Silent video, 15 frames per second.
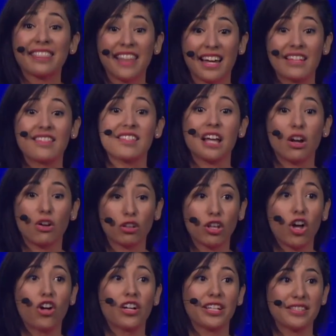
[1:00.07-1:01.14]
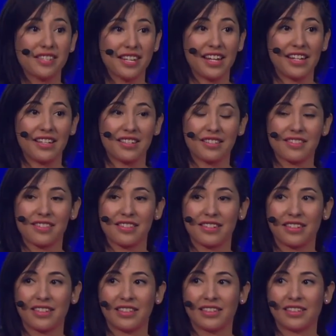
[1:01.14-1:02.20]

That's how long it takes.